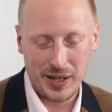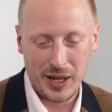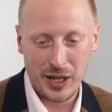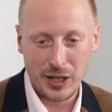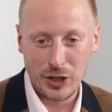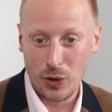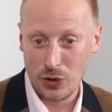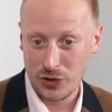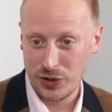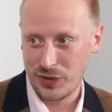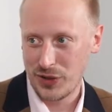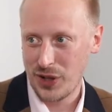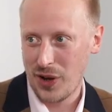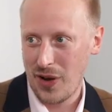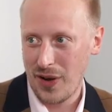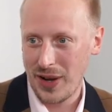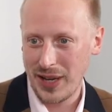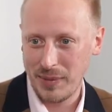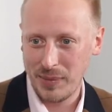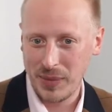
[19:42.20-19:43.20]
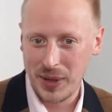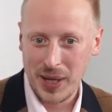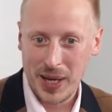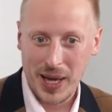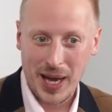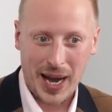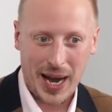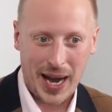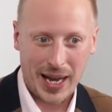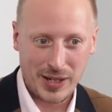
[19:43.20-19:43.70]
a lot of time
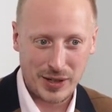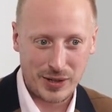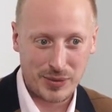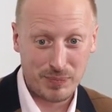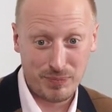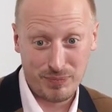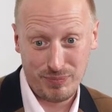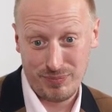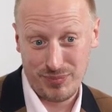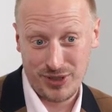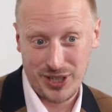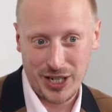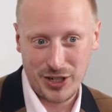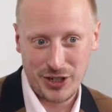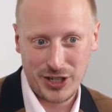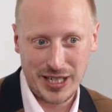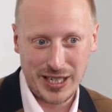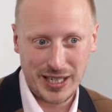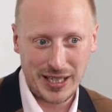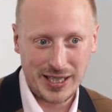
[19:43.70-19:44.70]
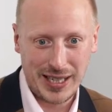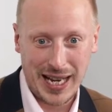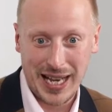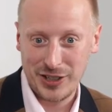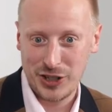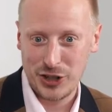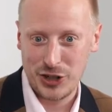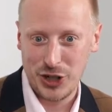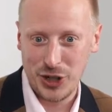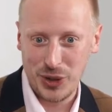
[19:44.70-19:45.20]
and potentially
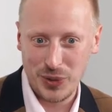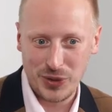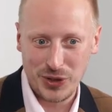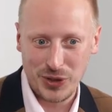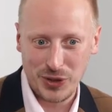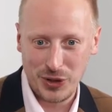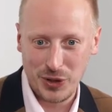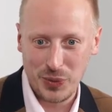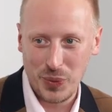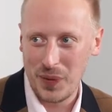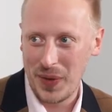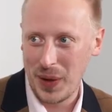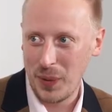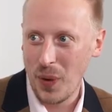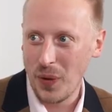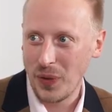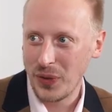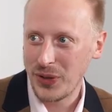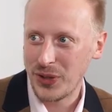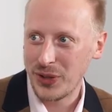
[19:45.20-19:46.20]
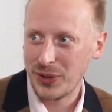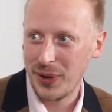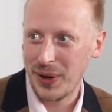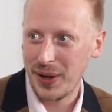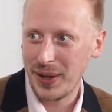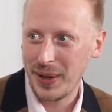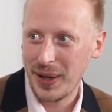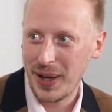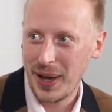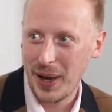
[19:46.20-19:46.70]
latitude to do what they want,
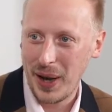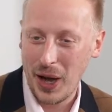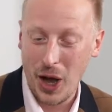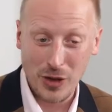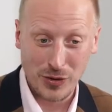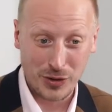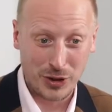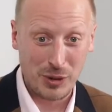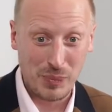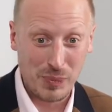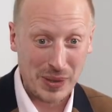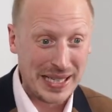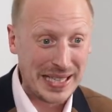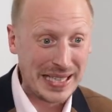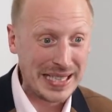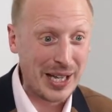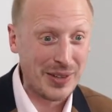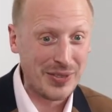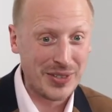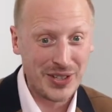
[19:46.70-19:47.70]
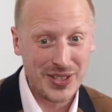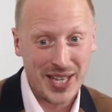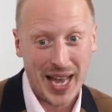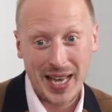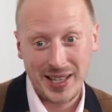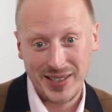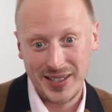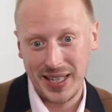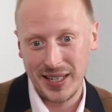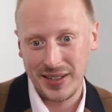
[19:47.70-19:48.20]
right? Completely
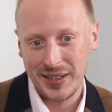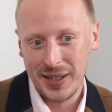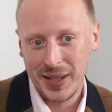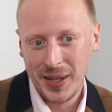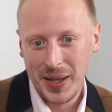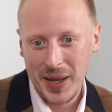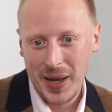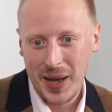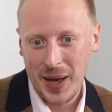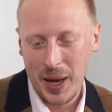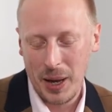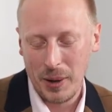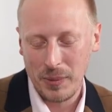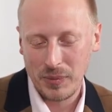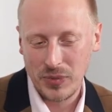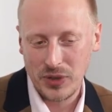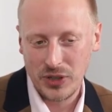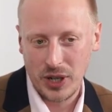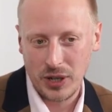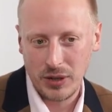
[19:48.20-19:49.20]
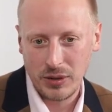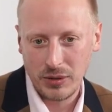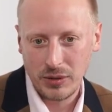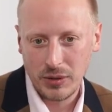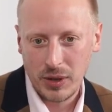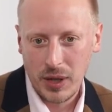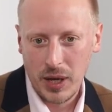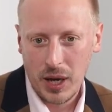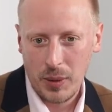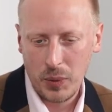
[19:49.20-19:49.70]
undetected. So
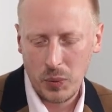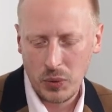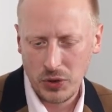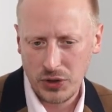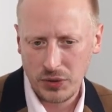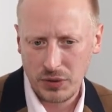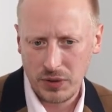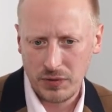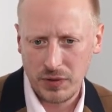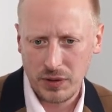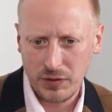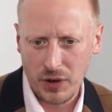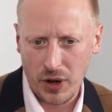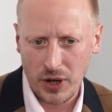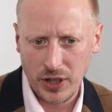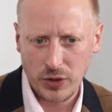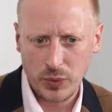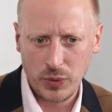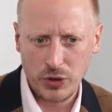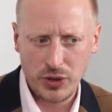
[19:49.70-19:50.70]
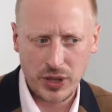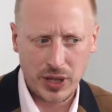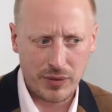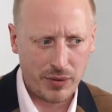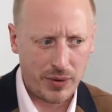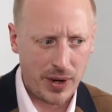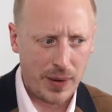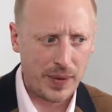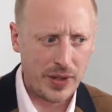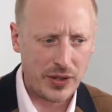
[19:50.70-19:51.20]
what sort of advice would you give
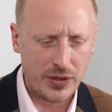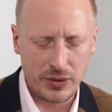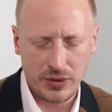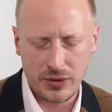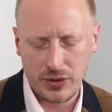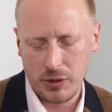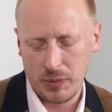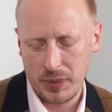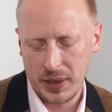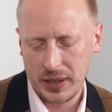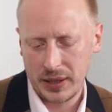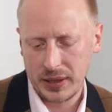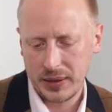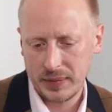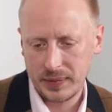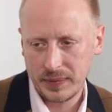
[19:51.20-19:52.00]
around this sort of topic?